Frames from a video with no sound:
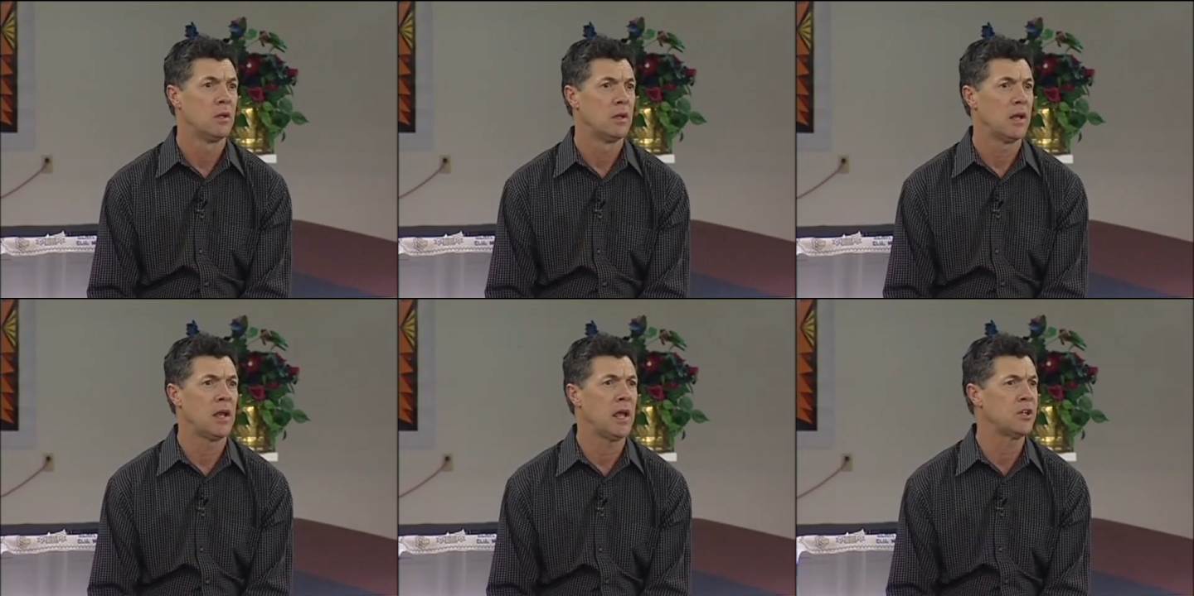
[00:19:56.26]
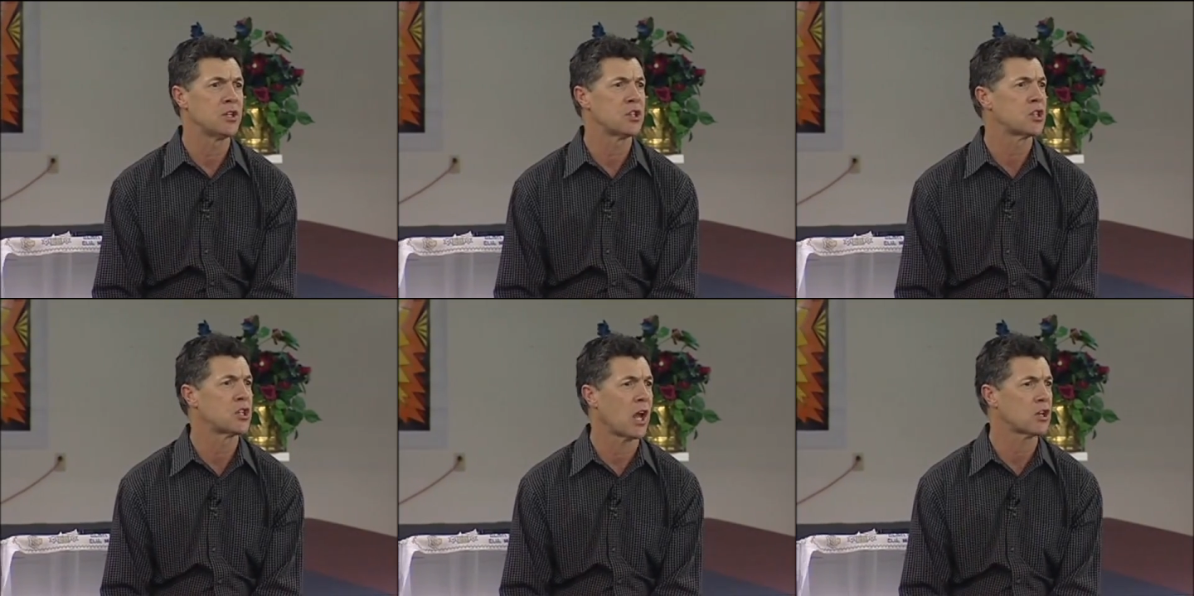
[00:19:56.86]
And he
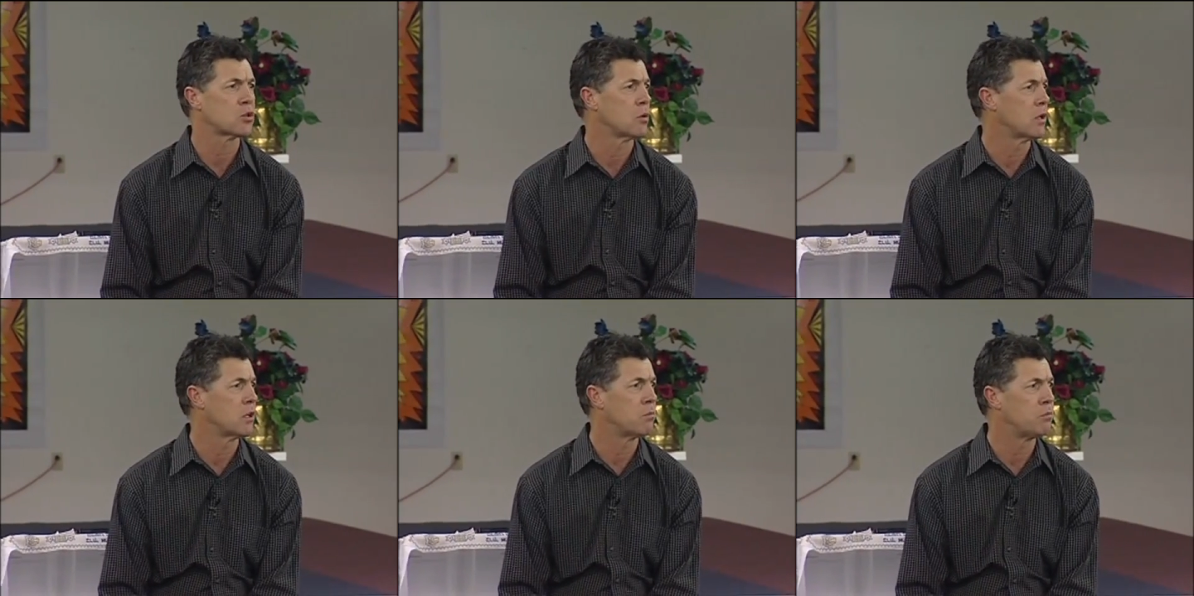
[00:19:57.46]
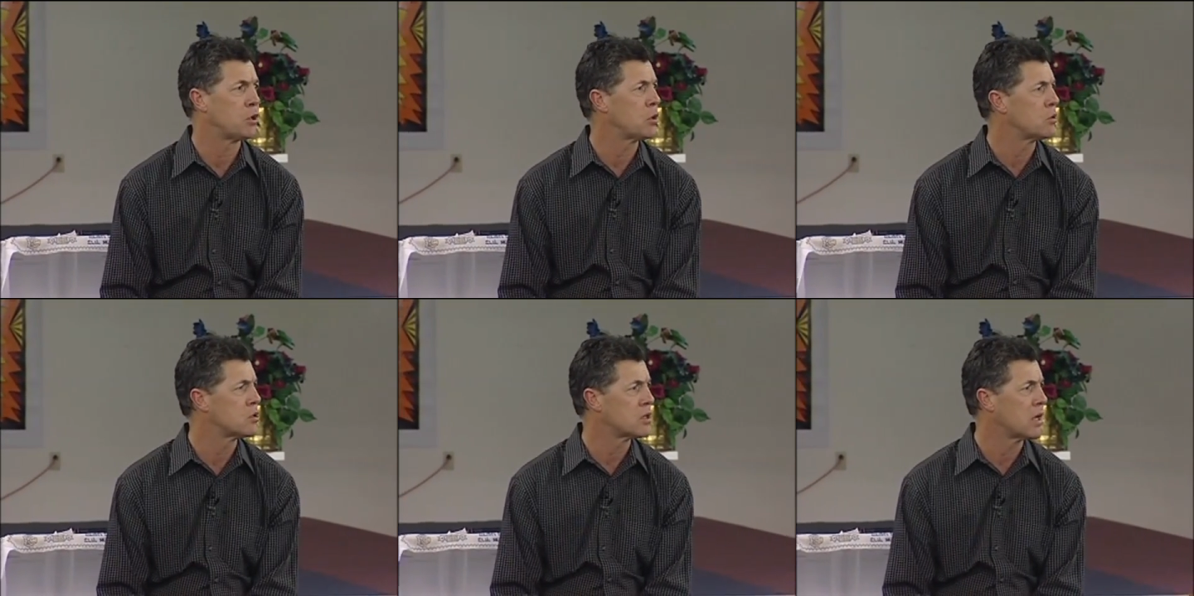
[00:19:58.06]
just sexually
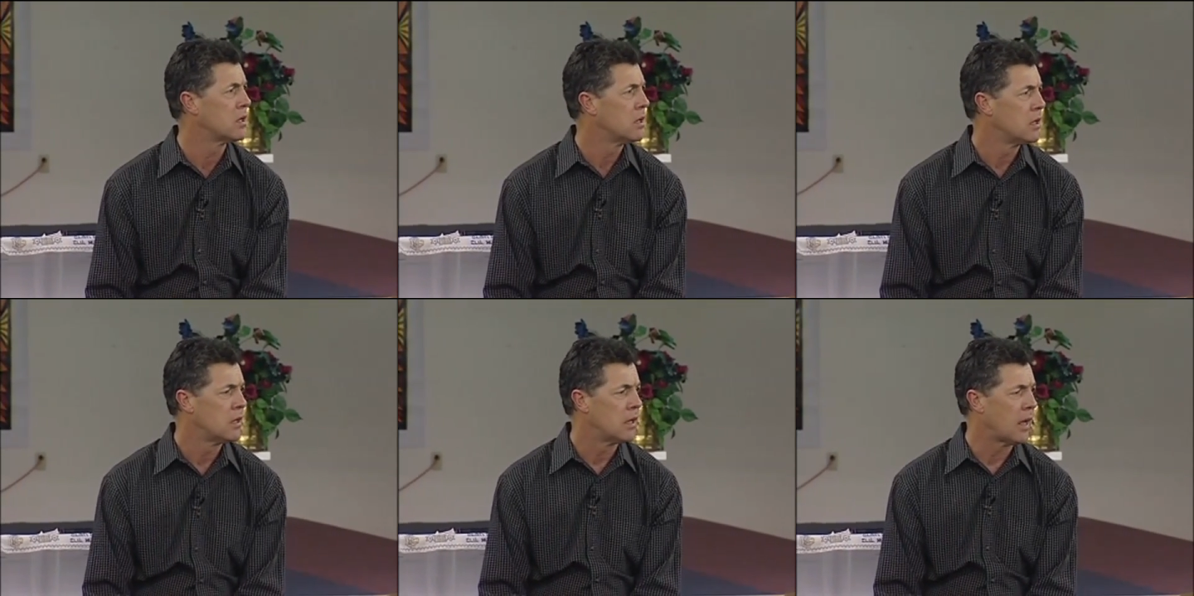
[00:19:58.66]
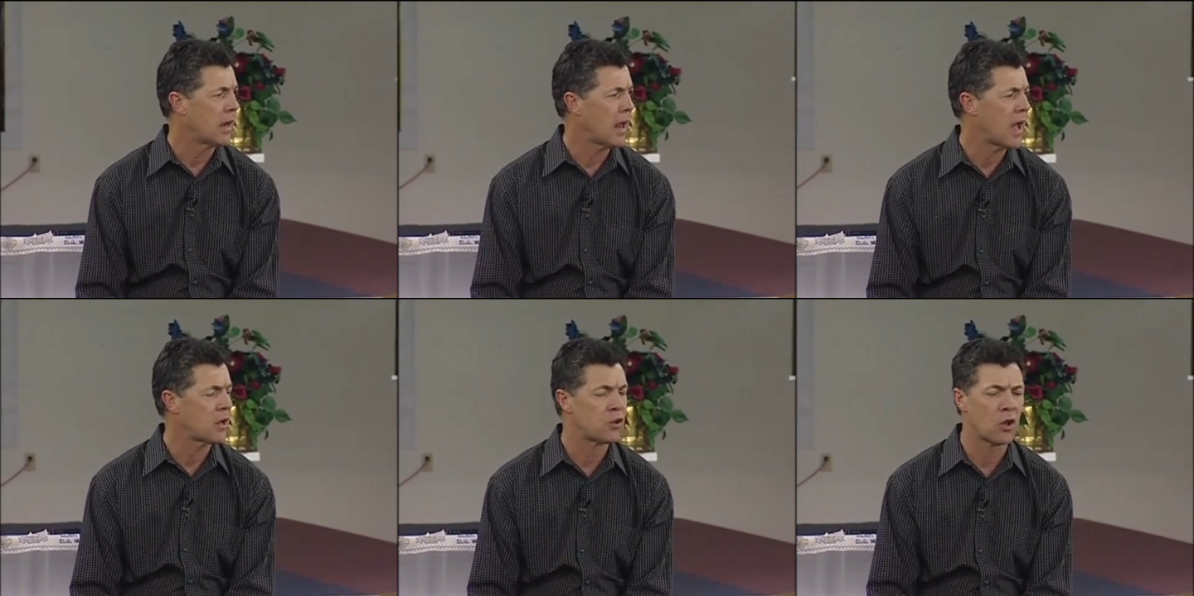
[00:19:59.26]
abused and and
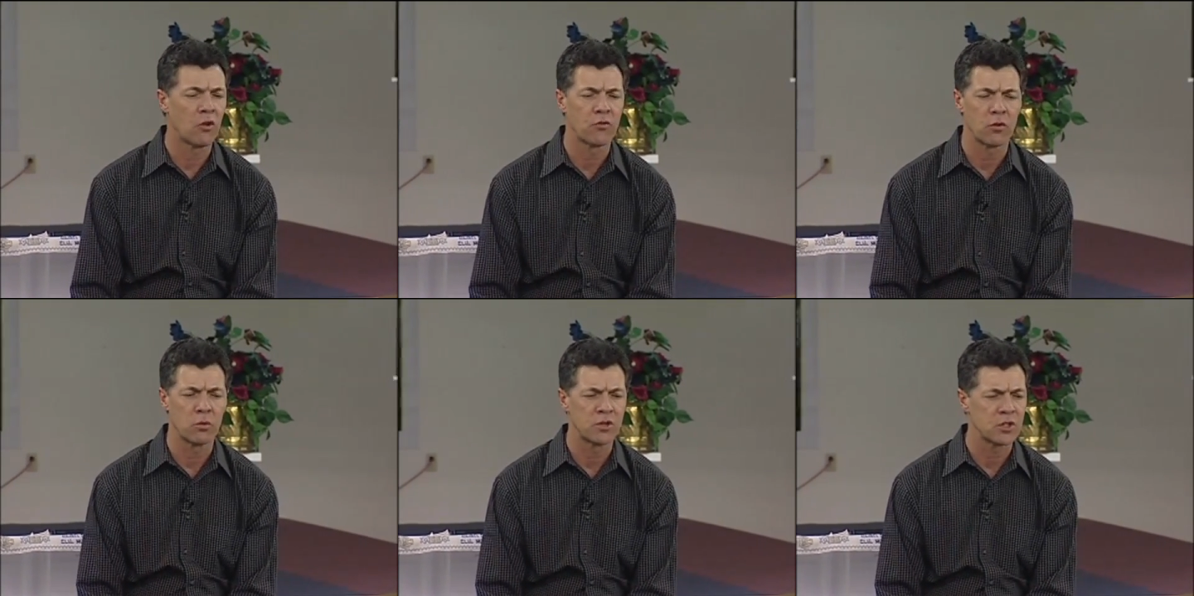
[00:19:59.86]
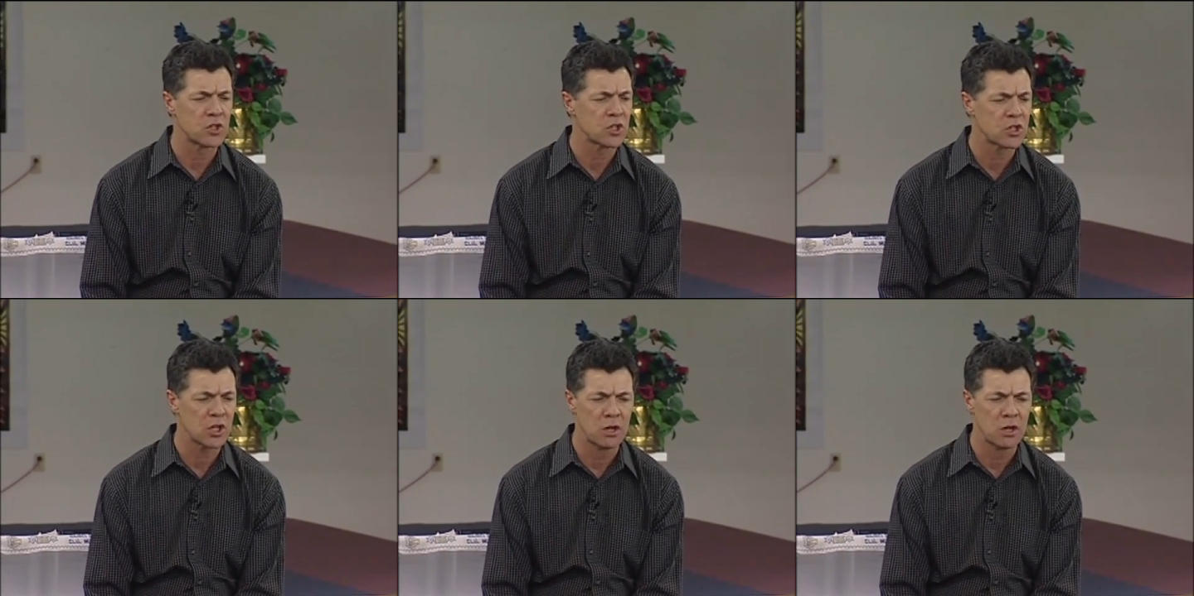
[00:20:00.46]
had adultery with just so